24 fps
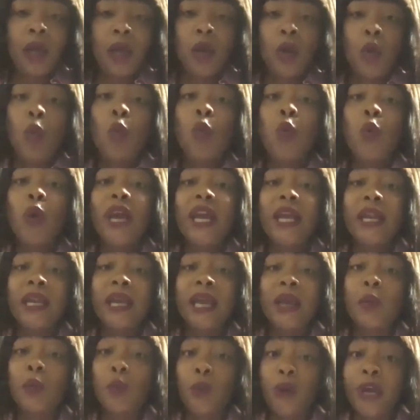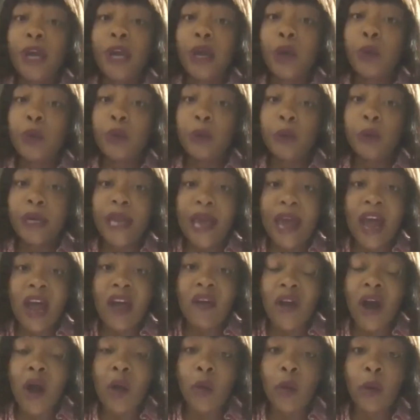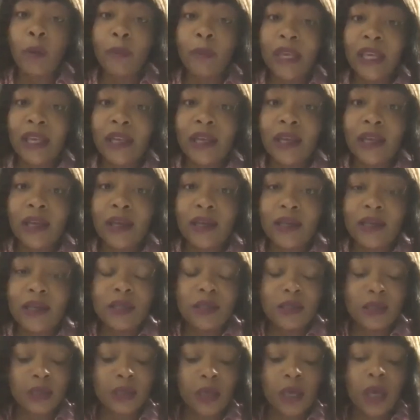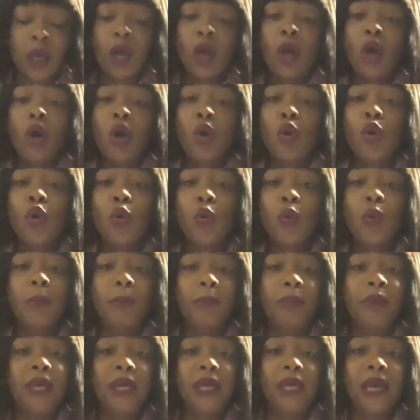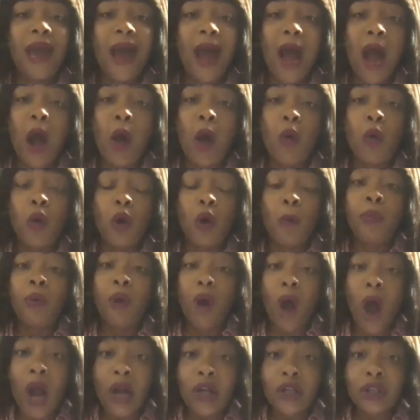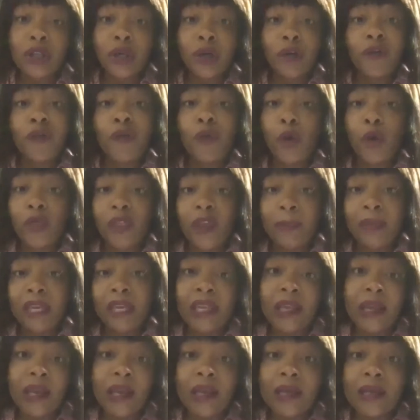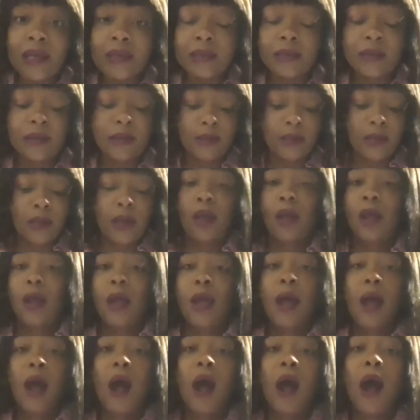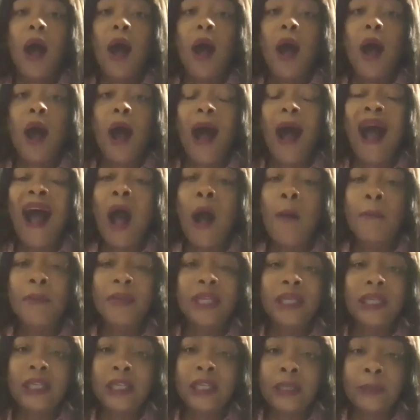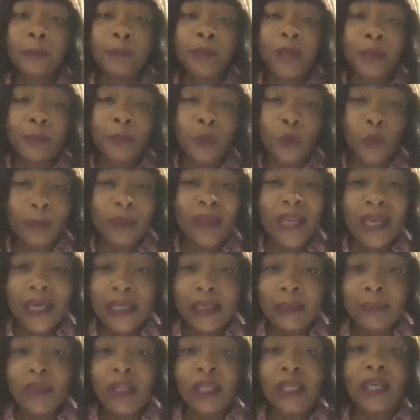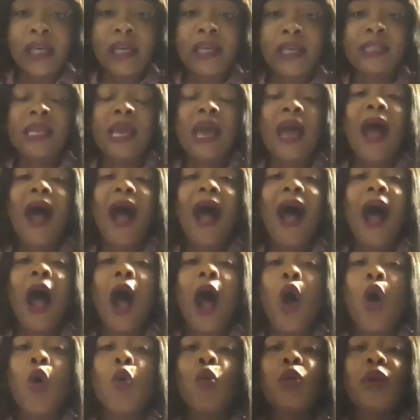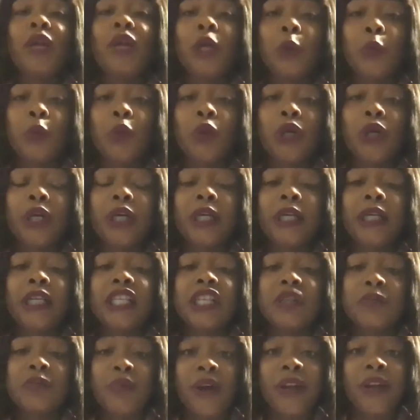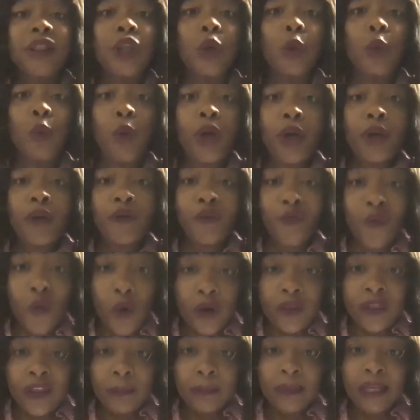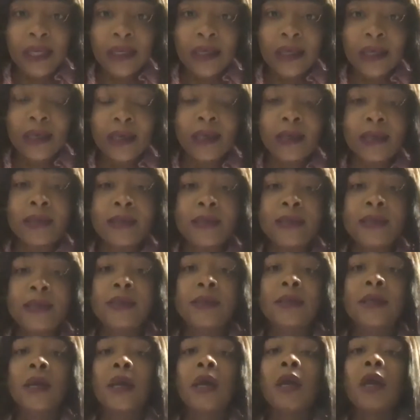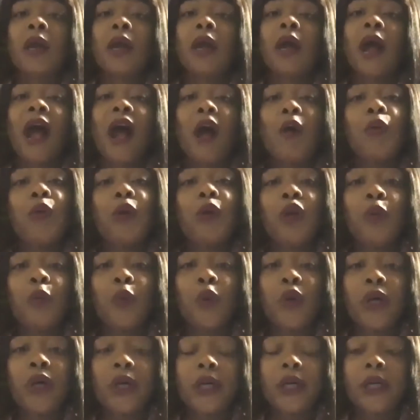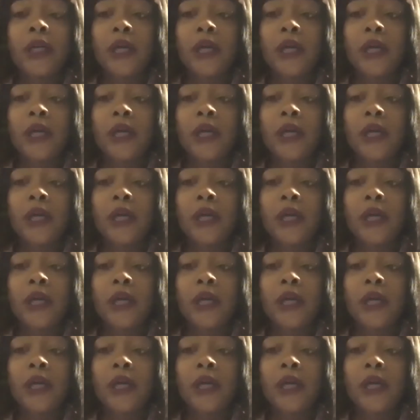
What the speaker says: when and where we would have our meetings, who would be our proctor for the meetings, how many people would be in the meetings, how we would spread the word for the meetings, how we would